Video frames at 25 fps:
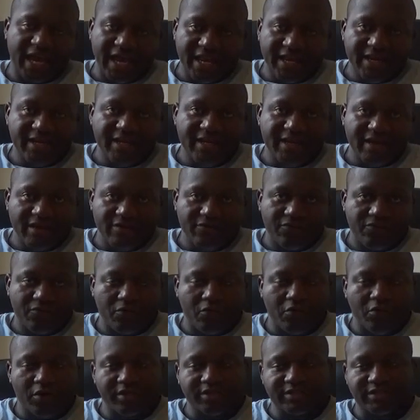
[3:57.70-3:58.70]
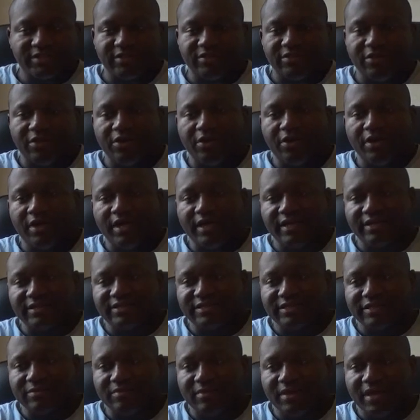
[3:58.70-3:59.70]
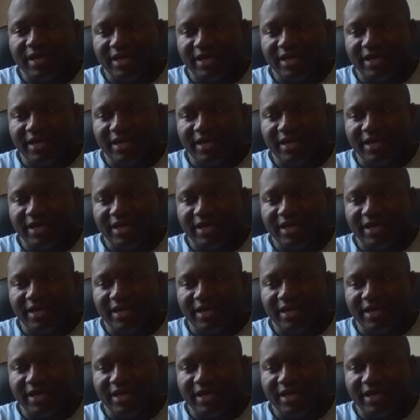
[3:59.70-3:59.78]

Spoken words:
ending, of course, there is some